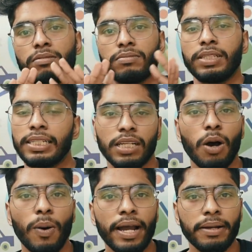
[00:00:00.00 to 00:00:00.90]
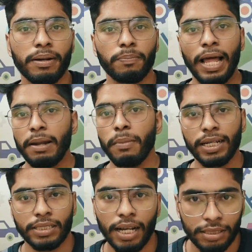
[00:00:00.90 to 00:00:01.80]
that's how I plan my
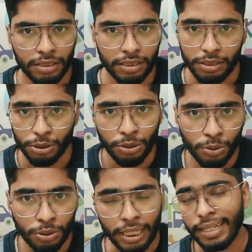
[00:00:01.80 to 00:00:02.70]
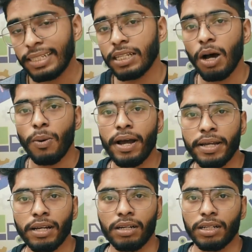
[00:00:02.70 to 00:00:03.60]
tasks and to dos, and that's how
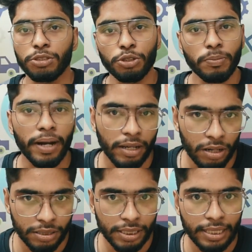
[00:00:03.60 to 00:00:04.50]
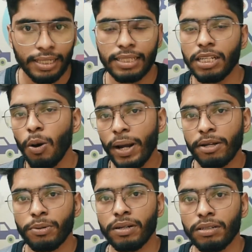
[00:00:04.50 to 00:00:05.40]
I consume my content, and that's how I
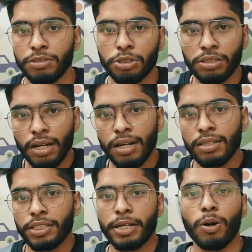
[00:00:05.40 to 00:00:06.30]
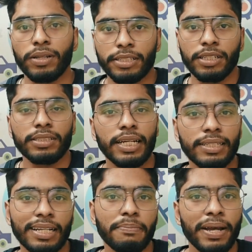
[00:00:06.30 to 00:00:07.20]
just take all that
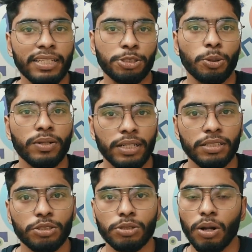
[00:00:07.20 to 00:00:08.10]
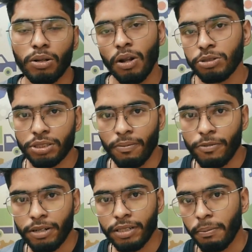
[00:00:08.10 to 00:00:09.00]
content and make sure that it's not lost
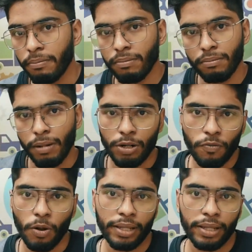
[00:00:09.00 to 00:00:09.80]
somewhere in the mud of all